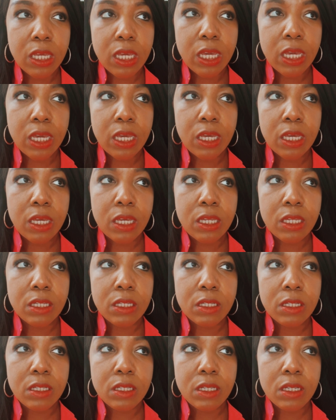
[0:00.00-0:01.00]

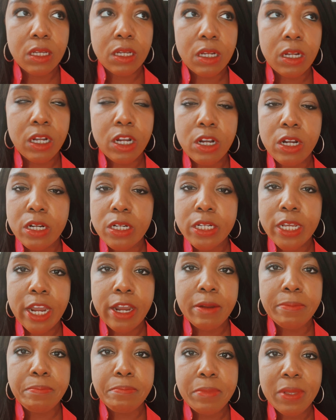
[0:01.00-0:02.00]
And her
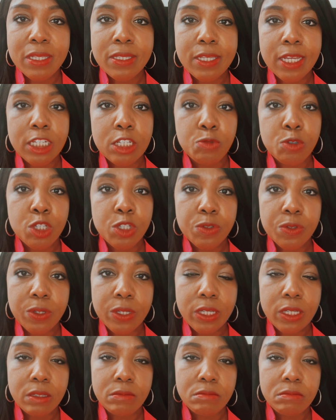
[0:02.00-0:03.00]
entire midsection was showing.